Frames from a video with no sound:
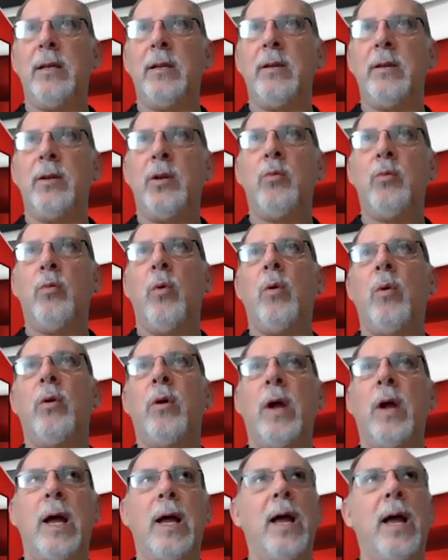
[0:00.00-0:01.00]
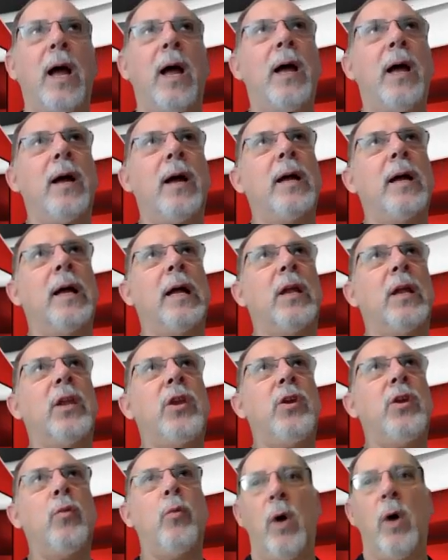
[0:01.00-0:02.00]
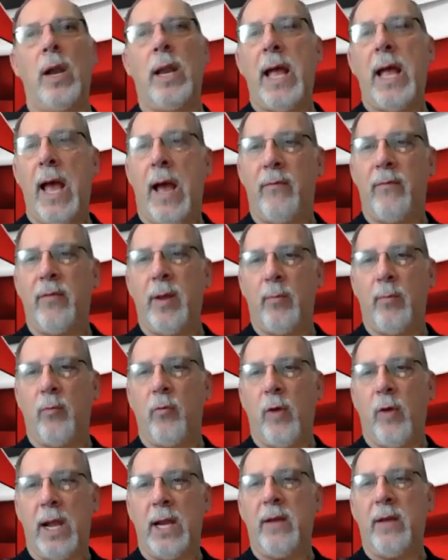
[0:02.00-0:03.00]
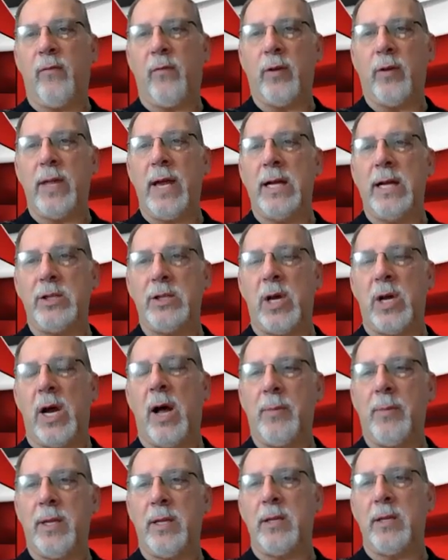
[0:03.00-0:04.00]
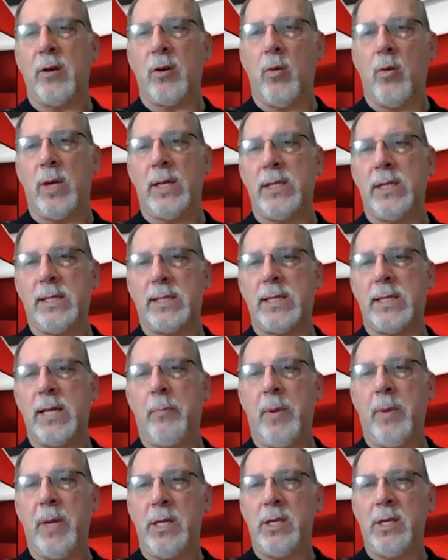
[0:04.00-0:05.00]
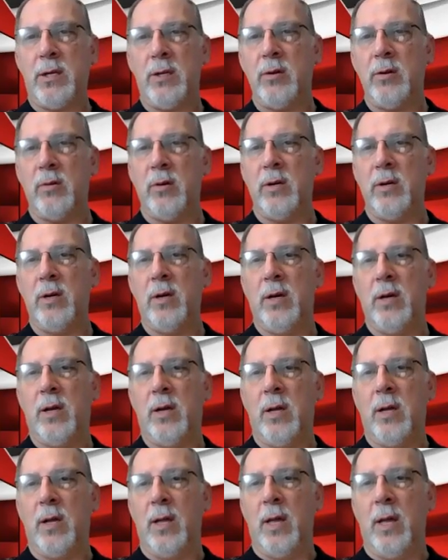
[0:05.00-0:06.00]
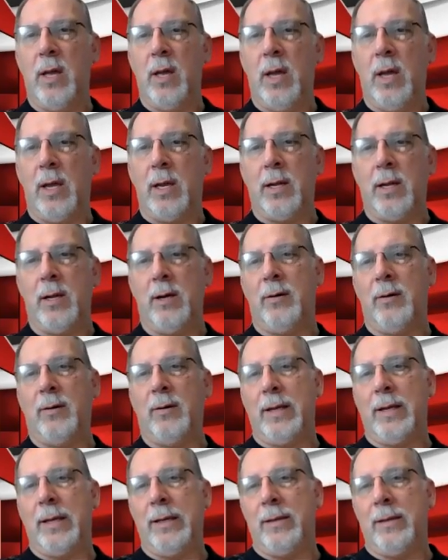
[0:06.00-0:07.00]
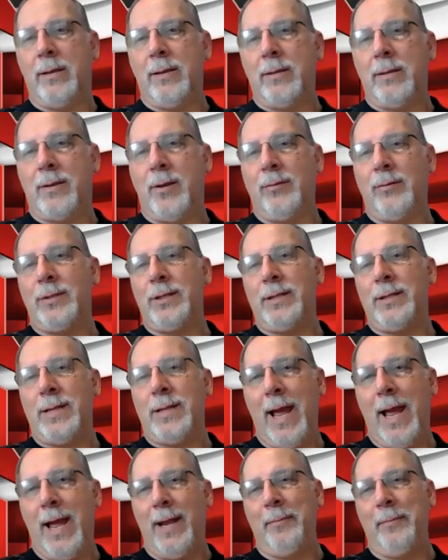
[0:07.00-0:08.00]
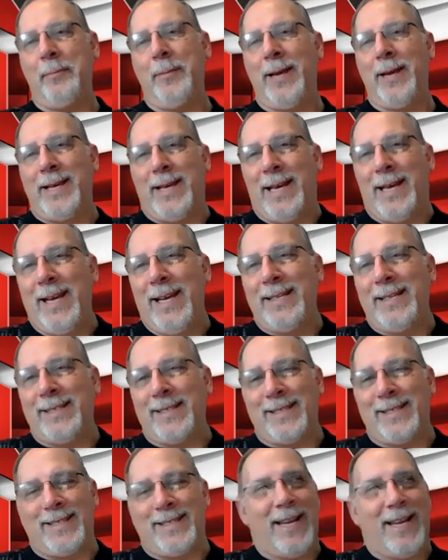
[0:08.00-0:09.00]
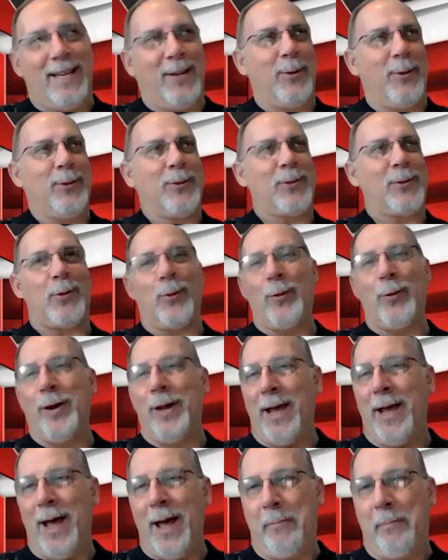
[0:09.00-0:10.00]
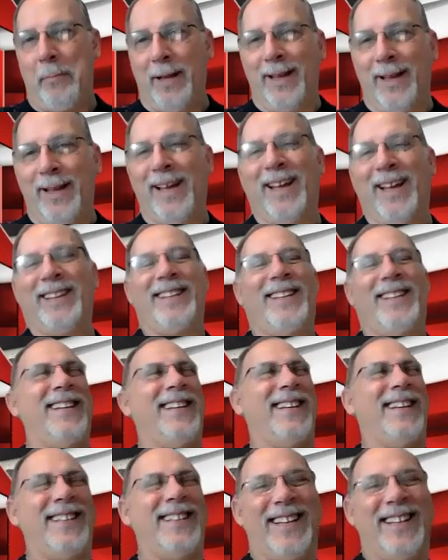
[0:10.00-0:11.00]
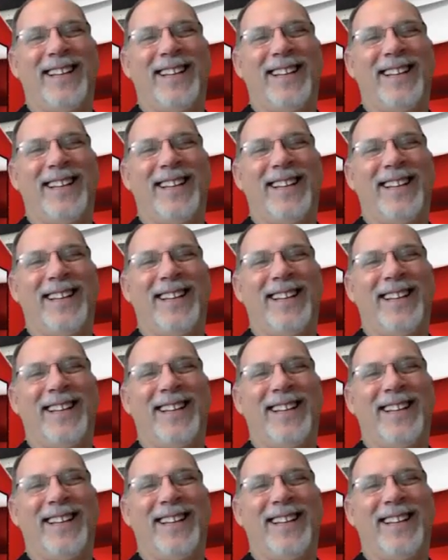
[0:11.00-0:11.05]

you you want to have them ready for that job that they're going to step into. You don't just hand them the keys and say, "Don't screw it up." Yeah.